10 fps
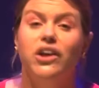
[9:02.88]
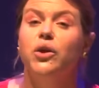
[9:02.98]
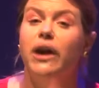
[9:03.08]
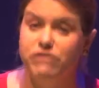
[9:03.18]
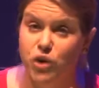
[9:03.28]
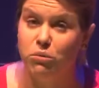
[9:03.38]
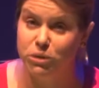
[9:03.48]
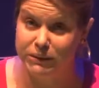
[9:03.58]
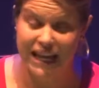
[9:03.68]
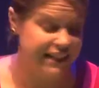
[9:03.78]
You have normal
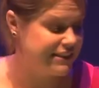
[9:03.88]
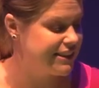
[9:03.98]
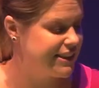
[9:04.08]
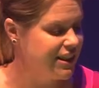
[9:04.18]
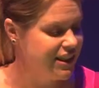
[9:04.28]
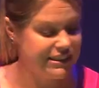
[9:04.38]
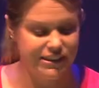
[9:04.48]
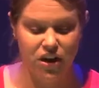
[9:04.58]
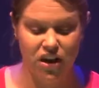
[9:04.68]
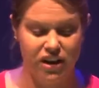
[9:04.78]
plates.
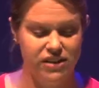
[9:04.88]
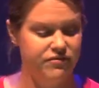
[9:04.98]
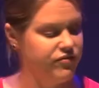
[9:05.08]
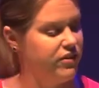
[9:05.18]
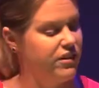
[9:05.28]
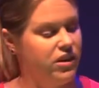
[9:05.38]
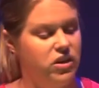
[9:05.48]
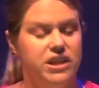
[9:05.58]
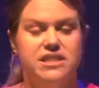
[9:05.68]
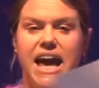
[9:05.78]
So, you
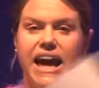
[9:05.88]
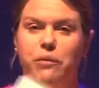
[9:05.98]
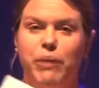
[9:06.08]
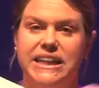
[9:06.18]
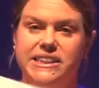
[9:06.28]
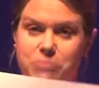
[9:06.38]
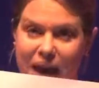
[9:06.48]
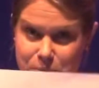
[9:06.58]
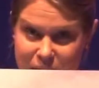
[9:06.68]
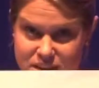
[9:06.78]
can take a piece of
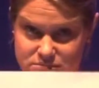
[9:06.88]
paper